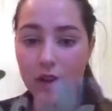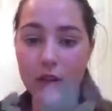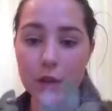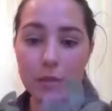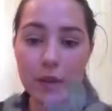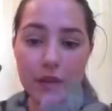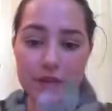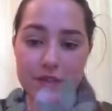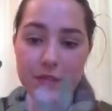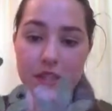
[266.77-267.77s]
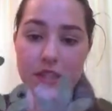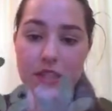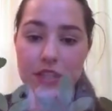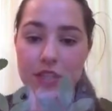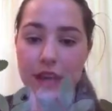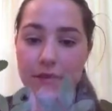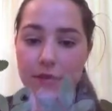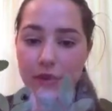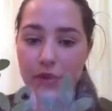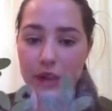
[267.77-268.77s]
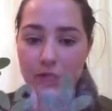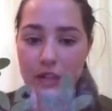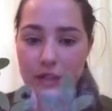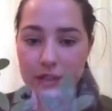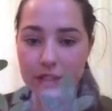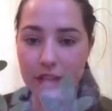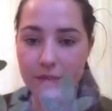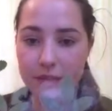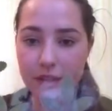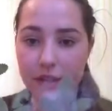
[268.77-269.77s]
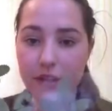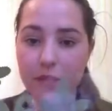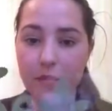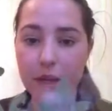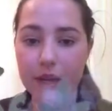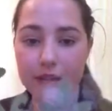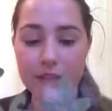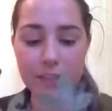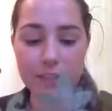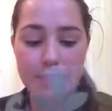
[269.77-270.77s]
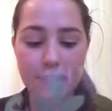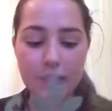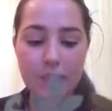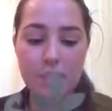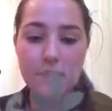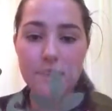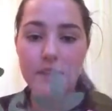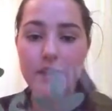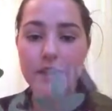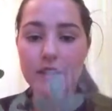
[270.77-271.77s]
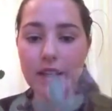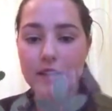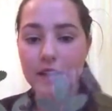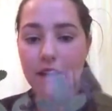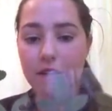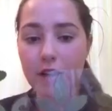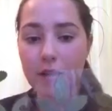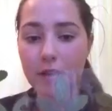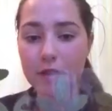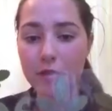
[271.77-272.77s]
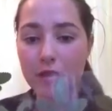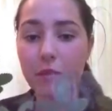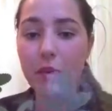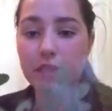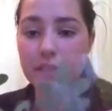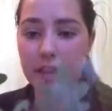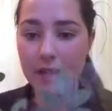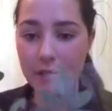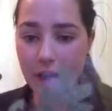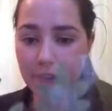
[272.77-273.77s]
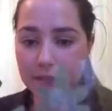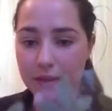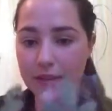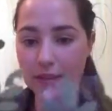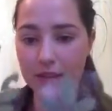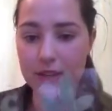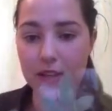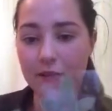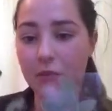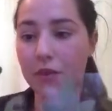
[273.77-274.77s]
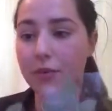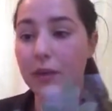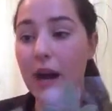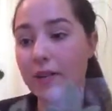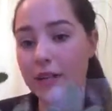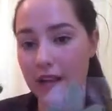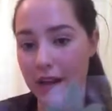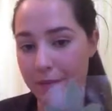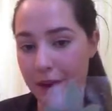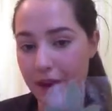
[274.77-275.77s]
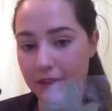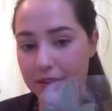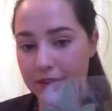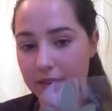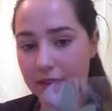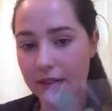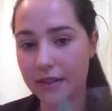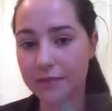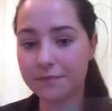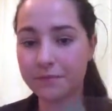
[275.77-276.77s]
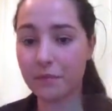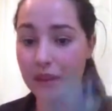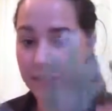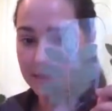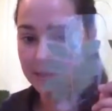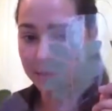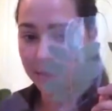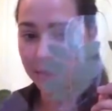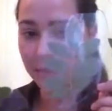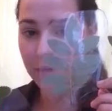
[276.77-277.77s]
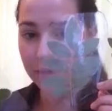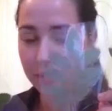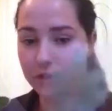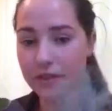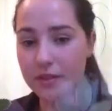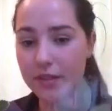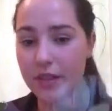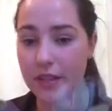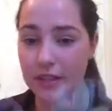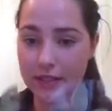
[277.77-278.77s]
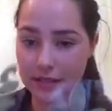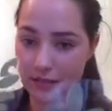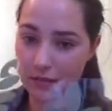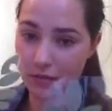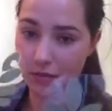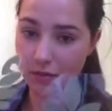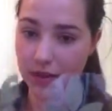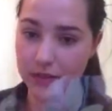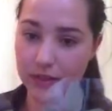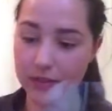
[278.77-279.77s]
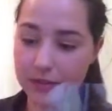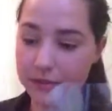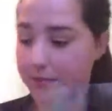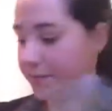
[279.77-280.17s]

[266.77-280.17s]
They're both similarly shaped, both oblong shaped, but as you can see, these guys have a much more pointed apex, whereas these guys have a more rounded apex. And this is the prickly wild rose, and this is the smooth wild rose.